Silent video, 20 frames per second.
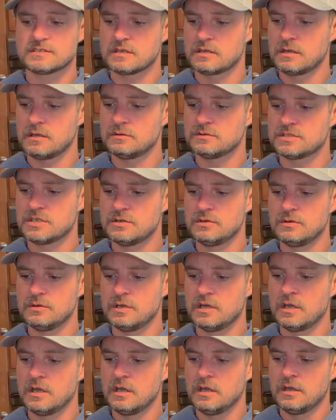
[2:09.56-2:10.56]
a go-to
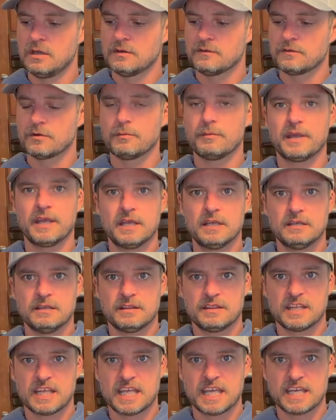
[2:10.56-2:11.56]
for me,
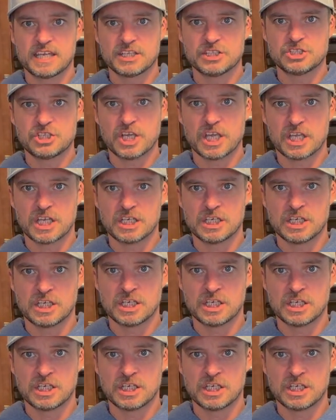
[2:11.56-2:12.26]
the Kickin' Chicken.